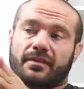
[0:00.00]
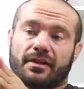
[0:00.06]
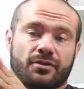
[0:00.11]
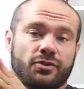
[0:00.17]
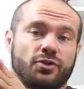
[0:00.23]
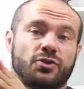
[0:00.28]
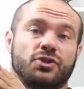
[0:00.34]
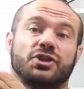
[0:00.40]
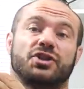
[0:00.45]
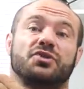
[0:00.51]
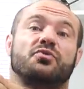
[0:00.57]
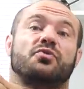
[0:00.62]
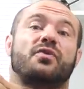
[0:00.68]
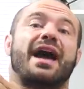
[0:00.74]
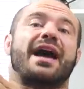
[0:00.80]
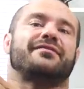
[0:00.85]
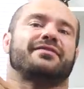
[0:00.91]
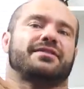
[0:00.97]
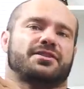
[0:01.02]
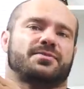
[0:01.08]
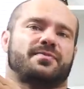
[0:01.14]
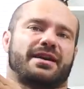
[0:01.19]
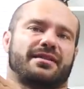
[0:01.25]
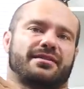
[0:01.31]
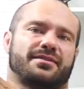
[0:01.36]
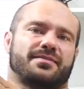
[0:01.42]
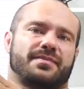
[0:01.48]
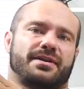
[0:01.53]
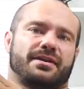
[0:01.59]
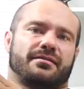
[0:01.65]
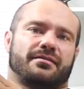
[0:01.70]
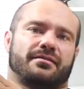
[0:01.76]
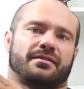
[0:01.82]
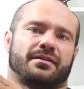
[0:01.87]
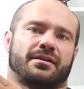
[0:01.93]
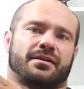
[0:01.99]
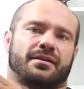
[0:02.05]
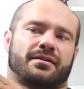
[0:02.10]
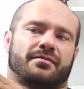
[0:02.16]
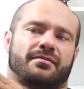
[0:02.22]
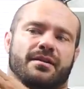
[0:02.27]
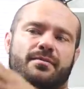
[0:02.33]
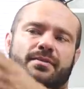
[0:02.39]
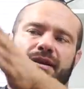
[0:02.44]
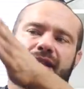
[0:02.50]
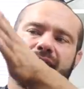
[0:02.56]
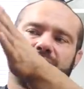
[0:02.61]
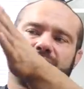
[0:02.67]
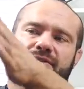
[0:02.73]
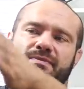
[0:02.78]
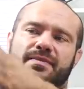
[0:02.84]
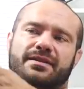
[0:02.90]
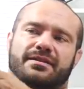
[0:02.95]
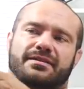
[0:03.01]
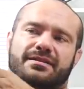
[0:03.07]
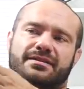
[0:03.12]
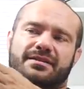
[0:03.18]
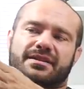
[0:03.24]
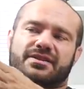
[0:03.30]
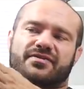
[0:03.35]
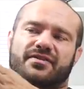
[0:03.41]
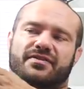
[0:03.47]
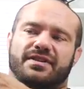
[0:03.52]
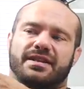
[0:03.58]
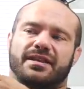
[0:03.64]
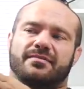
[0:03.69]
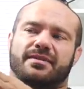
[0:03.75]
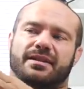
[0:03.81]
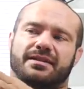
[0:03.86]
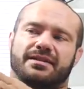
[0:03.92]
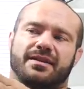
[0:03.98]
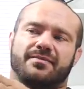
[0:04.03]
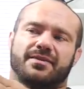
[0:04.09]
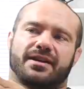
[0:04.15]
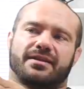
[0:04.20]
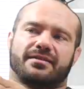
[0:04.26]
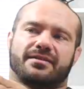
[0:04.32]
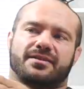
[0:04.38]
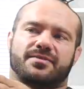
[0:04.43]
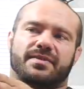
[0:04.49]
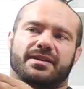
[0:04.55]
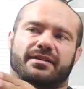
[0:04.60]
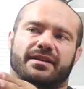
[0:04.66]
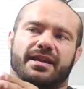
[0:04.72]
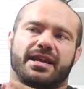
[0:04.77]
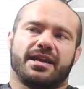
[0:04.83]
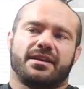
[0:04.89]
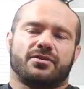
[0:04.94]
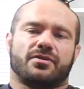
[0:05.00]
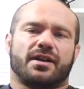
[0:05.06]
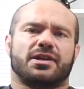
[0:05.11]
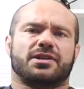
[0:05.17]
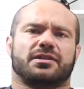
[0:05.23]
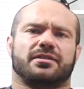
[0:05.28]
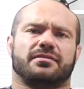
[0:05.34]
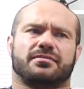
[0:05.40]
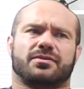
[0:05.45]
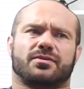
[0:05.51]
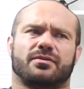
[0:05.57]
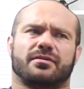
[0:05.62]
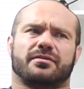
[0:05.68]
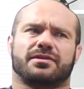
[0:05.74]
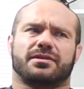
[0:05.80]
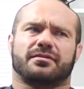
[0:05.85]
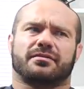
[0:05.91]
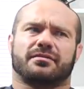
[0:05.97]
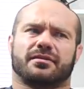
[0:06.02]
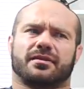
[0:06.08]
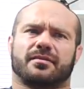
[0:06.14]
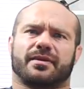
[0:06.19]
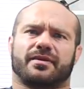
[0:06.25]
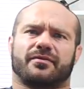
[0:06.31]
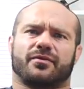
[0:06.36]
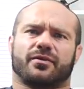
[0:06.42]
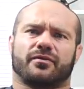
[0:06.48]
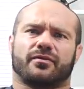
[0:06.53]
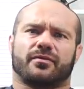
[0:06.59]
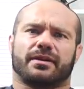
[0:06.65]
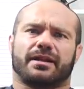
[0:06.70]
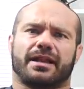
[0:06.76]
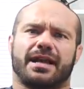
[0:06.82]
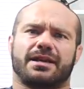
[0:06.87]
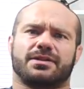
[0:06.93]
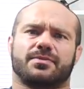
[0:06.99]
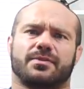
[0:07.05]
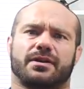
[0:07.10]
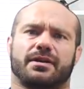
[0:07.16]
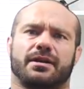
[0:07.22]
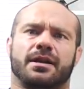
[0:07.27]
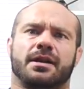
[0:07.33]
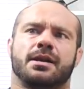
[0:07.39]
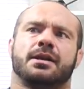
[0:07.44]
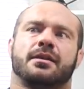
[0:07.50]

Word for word: You're usually ravenous by this meal, right? But now this meal is at six fifteen. By the time you get to this meal at eight, you're actually sort of still a little bit full from the last one.